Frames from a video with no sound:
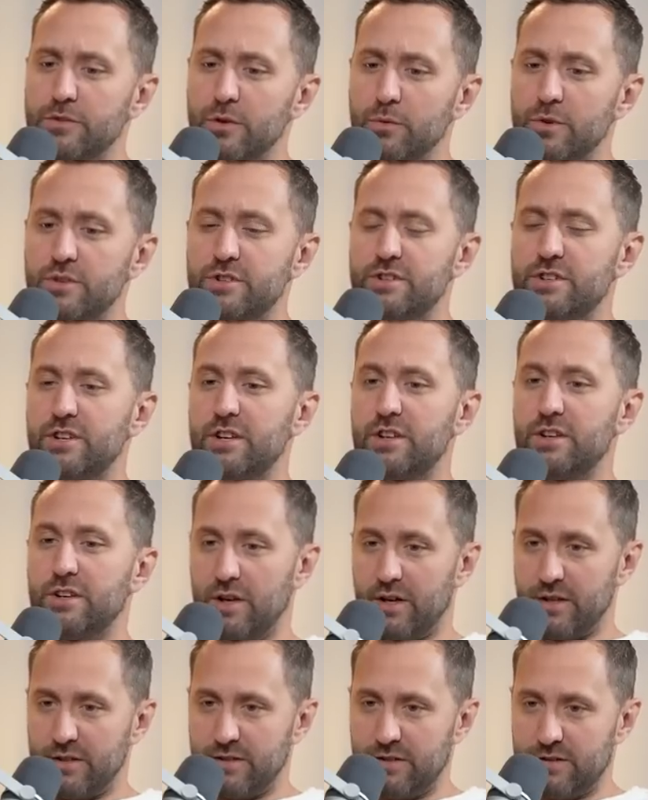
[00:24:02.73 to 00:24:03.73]
So what she
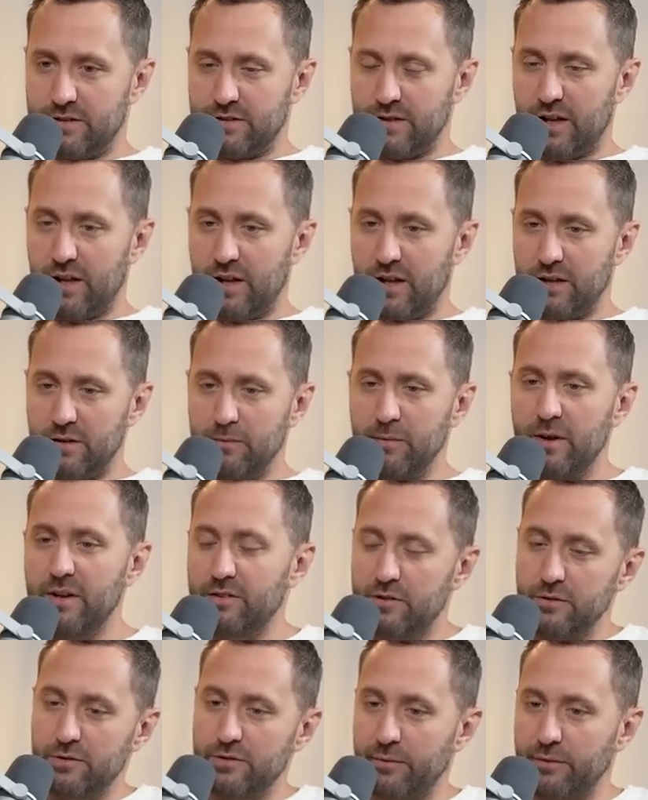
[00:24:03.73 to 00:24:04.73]
does, and you
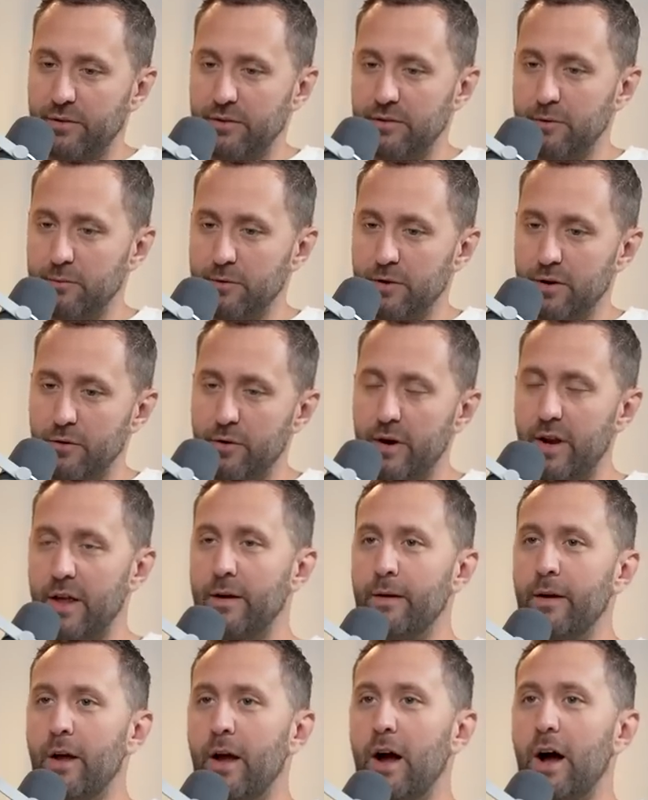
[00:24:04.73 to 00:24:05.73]
might do something similar
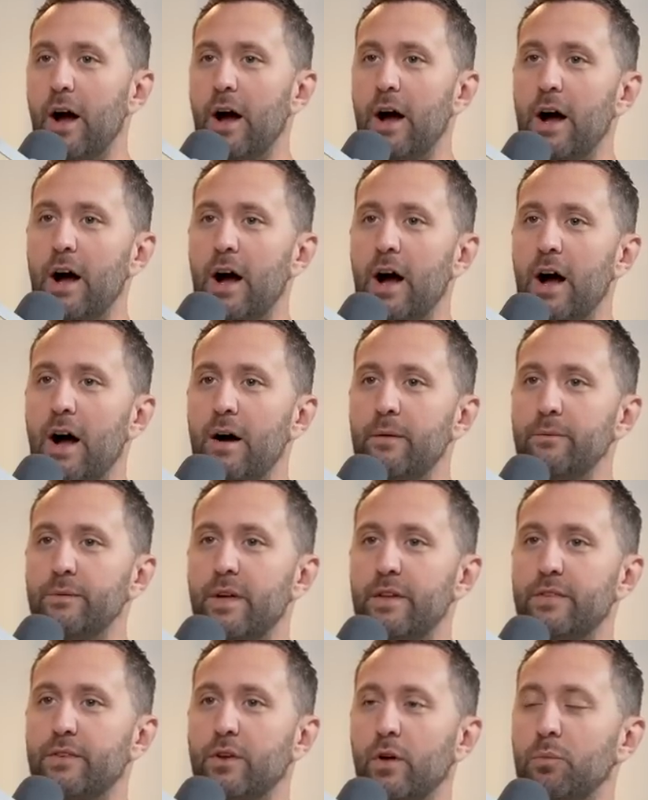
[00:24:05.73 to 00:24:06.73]
already,
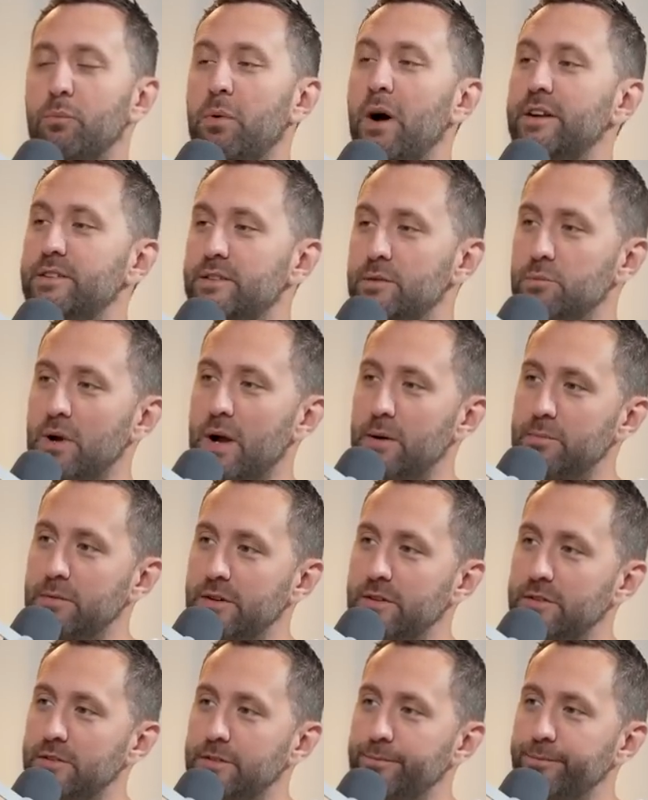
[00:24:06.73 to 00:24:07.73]
it's called Pints and
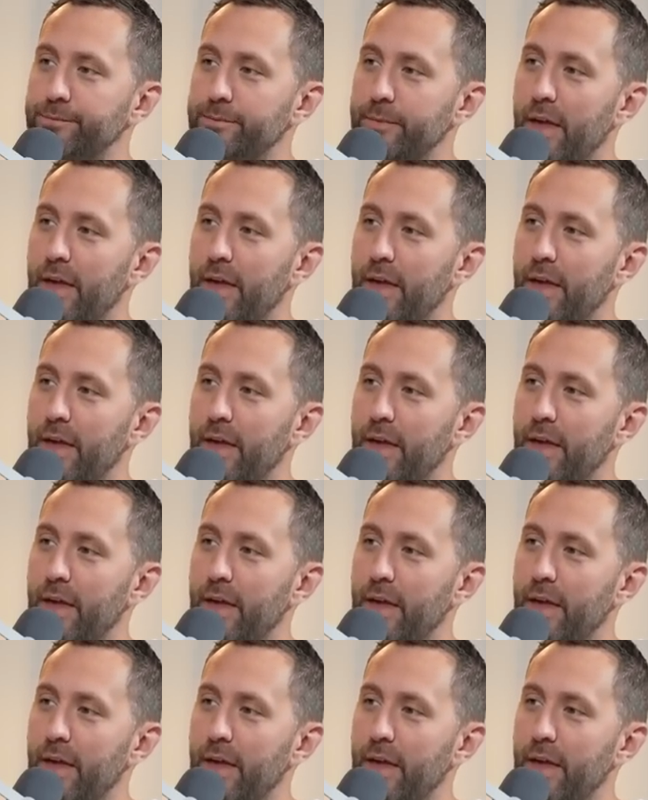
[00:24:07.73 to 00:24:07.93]
Properties.